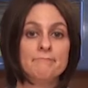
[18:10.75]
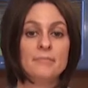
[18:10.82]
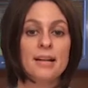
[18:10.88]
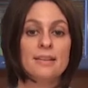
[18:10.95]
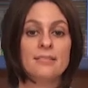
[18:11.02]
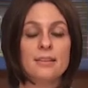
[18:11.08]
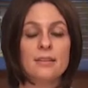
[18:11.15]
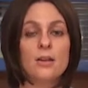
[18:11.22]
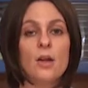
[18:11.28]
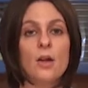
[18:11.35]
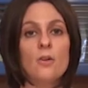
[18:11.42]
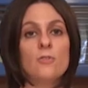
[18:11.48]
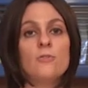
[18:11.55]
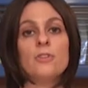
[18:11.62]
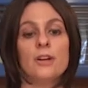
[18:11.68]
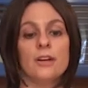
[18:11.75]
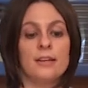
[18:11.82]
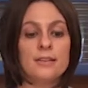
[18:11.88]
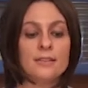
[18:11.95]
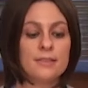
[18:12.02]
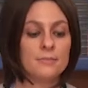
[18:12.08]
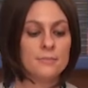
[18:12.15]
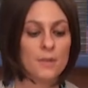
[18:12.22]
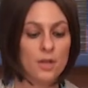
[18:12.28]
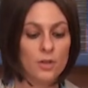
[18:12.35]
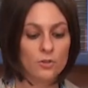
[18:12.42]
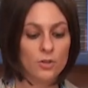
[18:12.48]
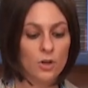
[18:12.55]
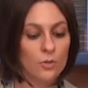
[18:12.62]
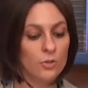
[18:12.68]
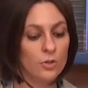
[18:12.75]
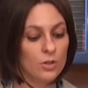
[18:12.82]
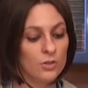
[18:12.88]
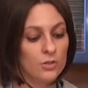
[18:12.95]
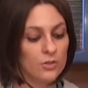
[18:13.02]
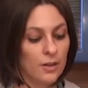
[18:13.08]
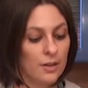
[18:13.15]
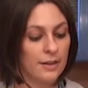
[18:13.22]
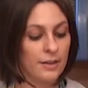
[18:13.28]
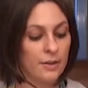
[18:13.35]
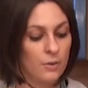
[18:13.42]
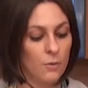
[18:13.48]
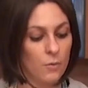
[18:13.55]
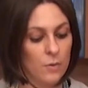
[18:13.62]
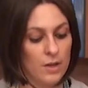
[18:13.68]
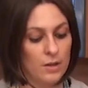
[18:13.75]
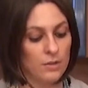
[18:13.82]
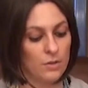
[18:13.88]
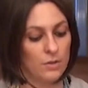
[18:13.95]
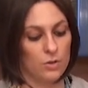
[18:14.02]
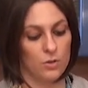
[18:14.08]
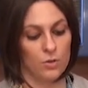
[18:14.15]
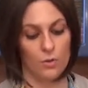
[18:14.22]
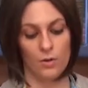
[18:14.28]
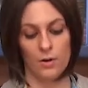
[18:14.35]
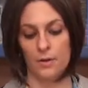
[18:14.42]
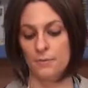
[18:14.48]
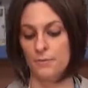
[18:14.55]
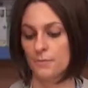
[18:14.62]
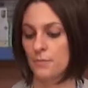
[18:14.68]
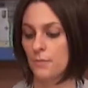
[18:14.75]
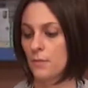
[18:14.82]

That's it. Very easy. So you're going to start out with your